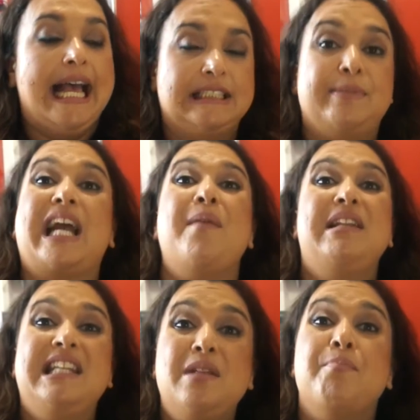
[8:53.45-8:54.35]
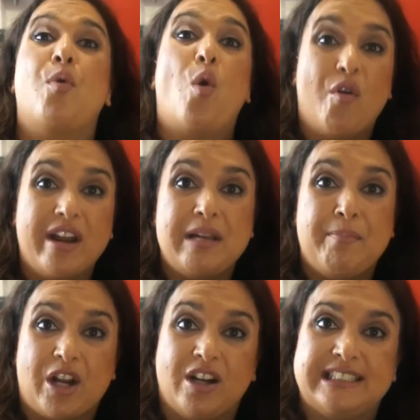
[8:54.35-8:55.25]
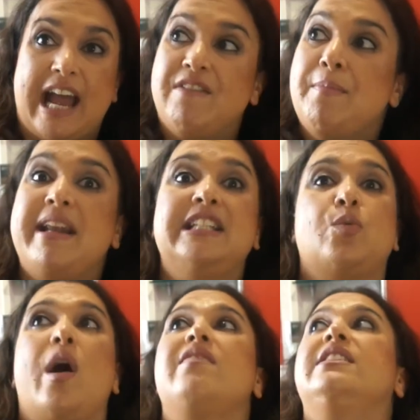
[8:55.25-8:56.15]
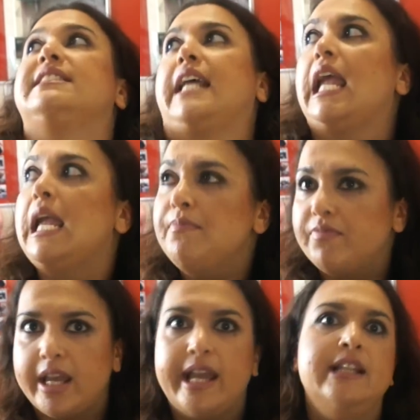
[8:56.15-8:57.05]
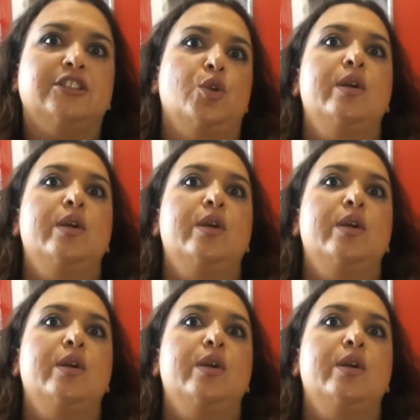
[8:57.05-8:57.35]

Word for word: has become a little boring because everybody's wearing the same things,